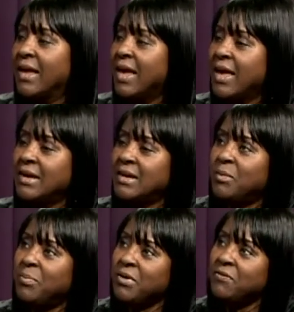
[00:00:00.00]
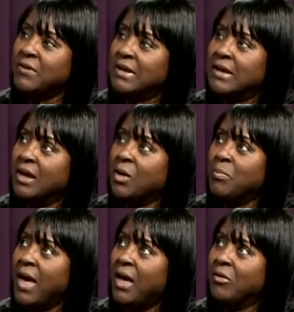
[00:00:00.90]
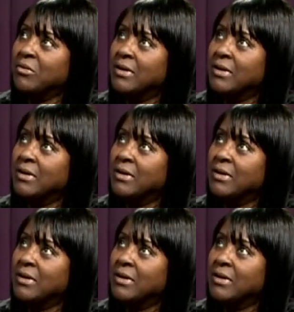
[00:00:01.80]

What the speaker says: had an epiphany about